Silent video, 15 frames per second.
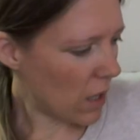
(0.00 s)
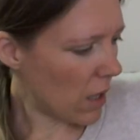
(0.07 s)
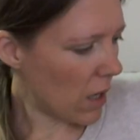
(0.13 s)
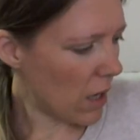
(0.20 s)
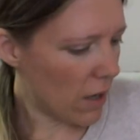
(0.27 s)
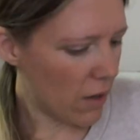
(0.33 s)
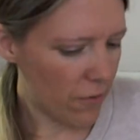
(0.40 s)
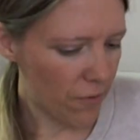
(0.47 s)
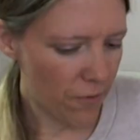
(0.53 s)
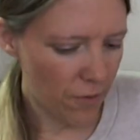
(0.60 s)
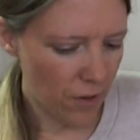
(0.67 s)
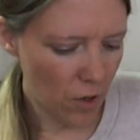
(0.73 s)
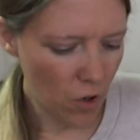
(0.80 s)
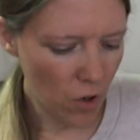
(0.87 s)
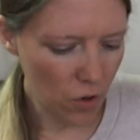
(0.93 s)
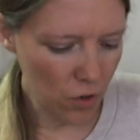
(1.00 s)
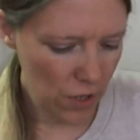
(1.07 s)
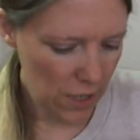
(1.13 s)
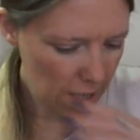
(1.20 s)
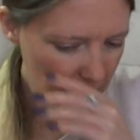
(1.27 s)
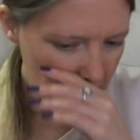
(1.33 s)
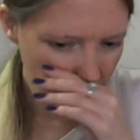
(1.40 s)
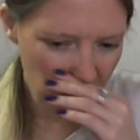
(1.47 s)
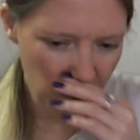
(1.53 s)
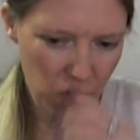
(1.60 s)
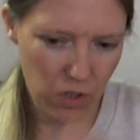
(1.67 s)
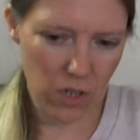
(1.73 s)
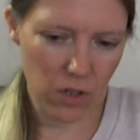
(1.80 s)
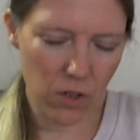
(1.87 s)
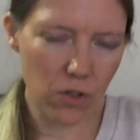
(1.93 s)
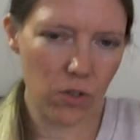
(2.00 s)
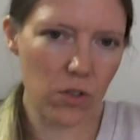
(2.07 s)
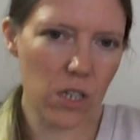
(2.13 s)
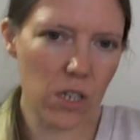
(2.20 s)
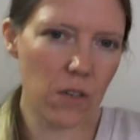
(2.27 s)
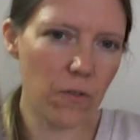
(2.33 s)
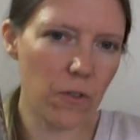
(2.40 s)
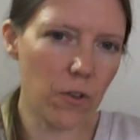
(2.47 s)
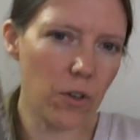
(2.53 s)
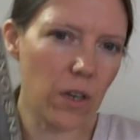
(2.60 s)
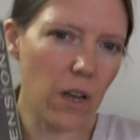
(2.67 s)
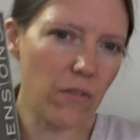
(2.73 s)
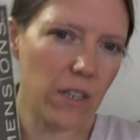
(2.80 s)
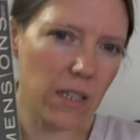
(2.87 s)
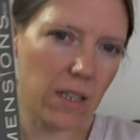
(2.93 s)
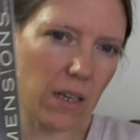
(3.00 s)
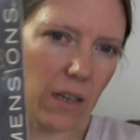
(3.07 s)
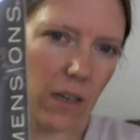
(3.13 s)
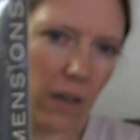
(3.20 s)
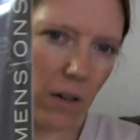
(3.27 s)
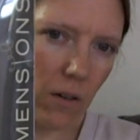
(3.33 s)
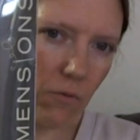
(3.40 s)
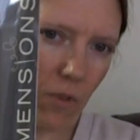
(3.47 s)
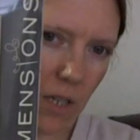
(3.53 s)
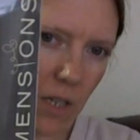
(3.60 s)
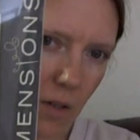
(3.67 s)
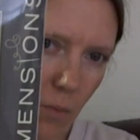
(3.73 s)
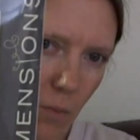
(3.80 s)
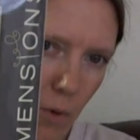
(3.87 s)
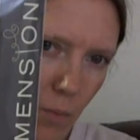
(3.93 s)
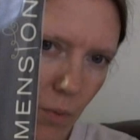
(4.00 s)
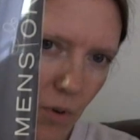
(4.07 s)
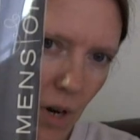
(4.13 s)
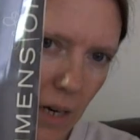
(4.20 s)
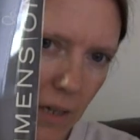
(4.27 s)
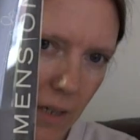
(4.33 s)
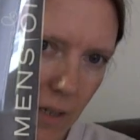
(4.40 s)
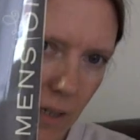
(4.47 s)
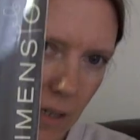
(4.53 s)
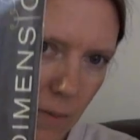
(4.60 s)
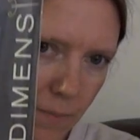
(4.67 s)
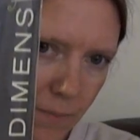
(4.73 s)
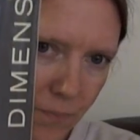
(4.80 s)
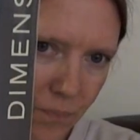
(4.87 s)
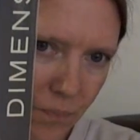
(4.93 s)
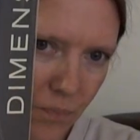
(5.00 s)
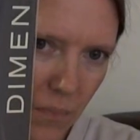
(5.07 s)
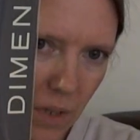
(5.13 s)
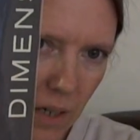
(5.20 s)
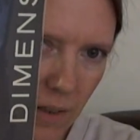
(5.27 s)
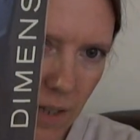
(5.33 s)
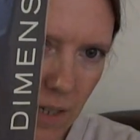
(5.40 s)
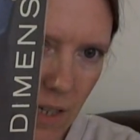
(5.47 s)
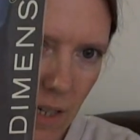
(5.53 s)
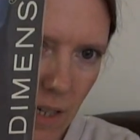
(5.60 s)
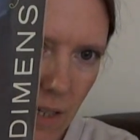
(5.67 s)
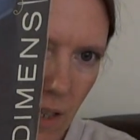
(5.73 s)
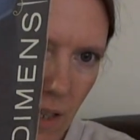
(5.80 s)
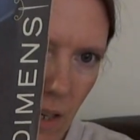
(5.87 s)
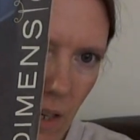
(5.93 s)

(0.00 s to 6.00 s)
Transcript: I've hunted and hunted and hunted for, never seen it at a reasonable price. And this is